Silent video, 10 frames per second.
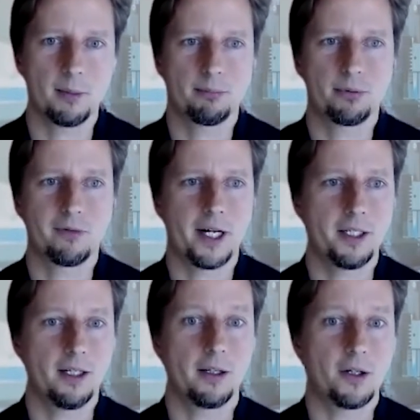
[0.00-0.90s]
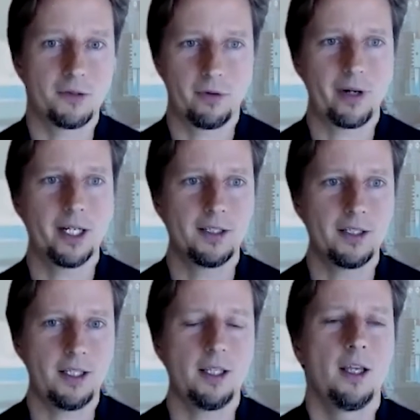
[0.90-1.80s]
providing a large
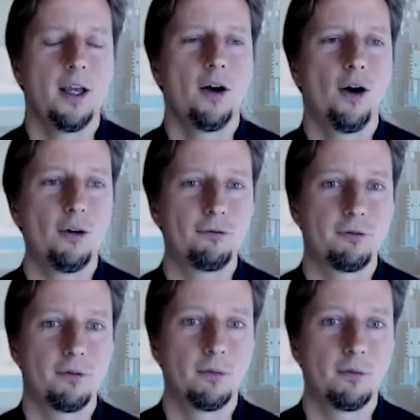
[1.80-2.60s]
variety of